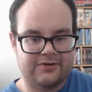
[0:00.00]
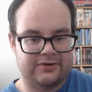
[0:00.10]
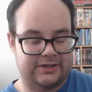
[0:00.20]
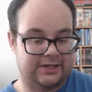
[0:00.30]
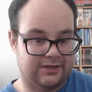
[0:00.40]
over
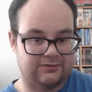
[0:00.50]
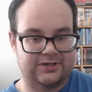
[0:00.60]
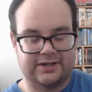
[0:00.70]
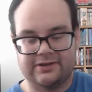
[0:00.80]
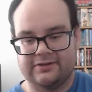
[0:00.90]
here. And he
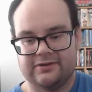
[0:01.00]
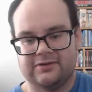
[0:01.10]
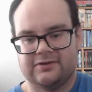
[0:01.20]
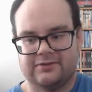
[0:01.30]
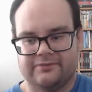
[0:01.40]
kills Eddie.
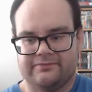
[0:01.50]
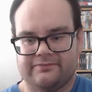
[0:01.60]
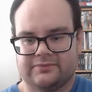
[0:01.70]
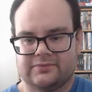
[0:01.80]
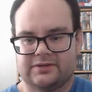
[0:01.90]

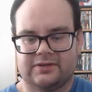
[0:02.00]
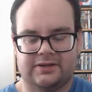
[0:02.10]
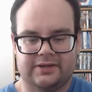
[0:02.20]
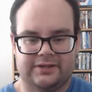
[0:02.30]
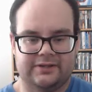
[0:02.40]

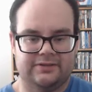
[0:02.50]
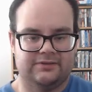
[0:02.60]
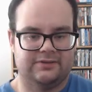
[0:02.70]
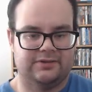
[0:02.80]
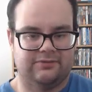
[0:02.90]
And
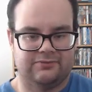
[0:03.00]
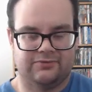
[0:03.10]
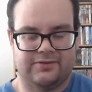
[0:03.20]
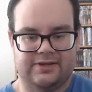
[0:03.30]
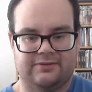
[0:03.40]
then,
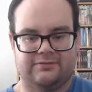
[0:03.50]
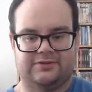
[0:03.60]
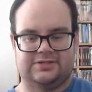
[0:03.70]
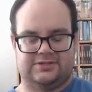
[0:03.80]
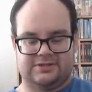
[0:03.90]
Durant
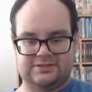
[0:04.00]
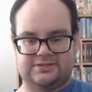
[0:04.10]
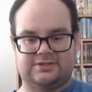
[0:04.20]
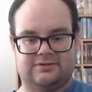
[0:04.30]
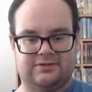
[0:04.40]
doesn't
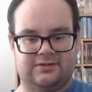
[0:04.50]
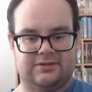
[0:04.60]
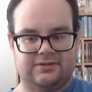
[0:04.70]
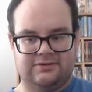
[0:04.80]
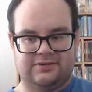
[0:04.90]
listen
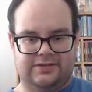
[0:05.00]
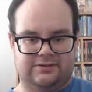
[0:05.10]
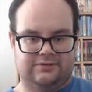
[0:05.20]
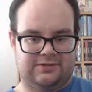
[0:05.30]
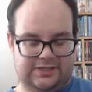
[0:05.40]

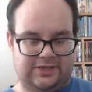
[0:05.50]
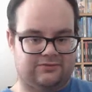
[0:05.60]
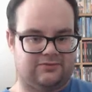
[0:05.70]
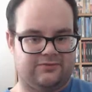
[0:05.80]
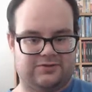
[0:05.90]
and
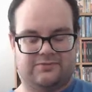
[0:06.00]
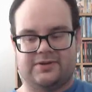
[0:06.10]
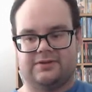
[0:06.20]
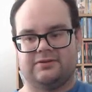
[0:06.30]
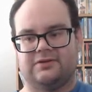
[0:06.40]
kills one of his own
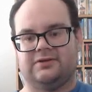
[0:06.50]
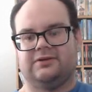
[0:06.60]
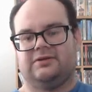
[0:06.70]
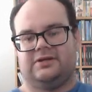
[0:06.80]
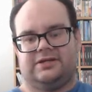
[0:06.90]
men.
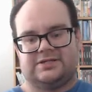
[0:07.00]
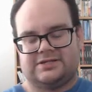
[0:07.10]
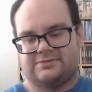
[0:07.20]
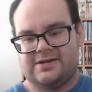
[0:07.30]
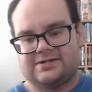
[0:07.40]
And he
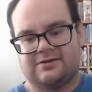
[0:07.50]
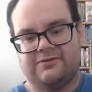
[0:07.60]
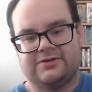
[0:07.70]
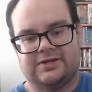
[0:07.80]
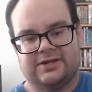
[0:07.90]
takes his mask
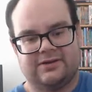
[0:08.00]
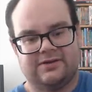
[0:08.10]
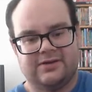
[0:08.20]
off. He's like,